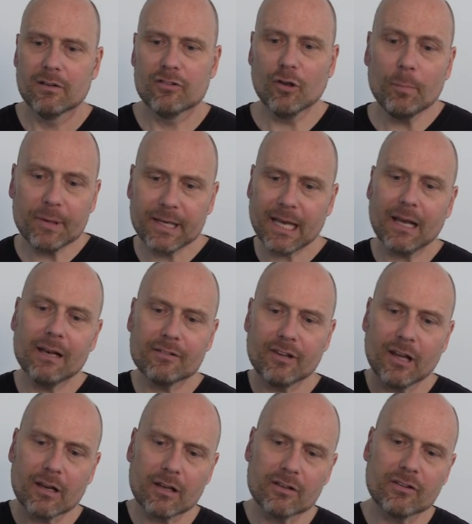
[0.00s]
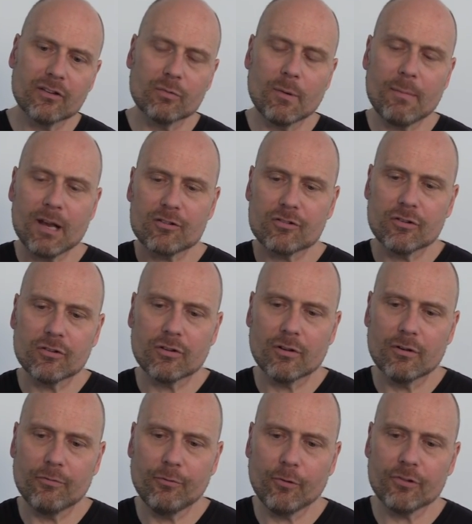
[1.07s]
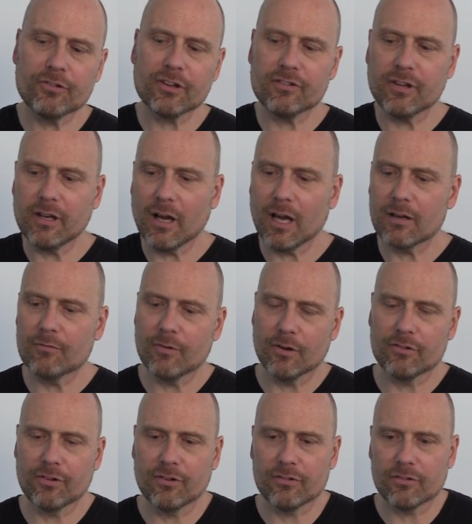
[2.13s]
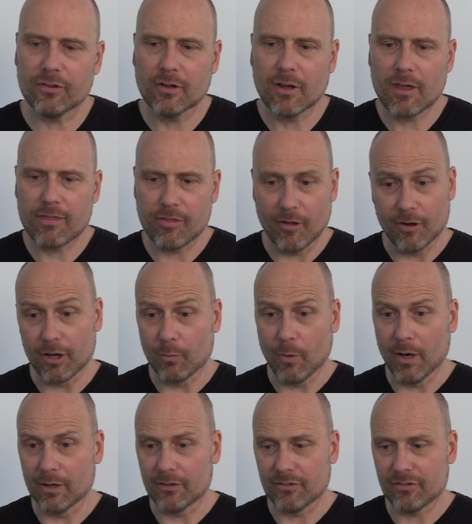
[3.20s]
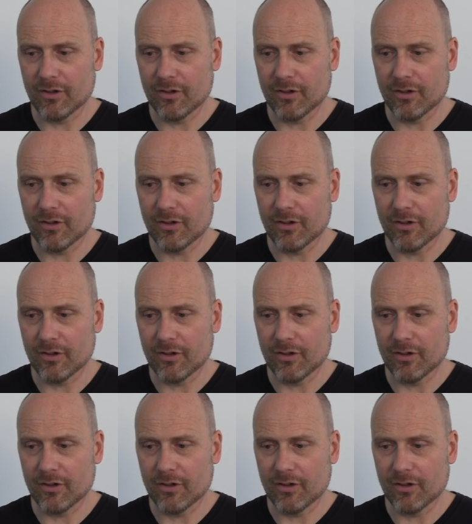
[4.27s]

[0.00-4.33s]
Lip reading: Super delegates, as we mentioned, 469 versus 31.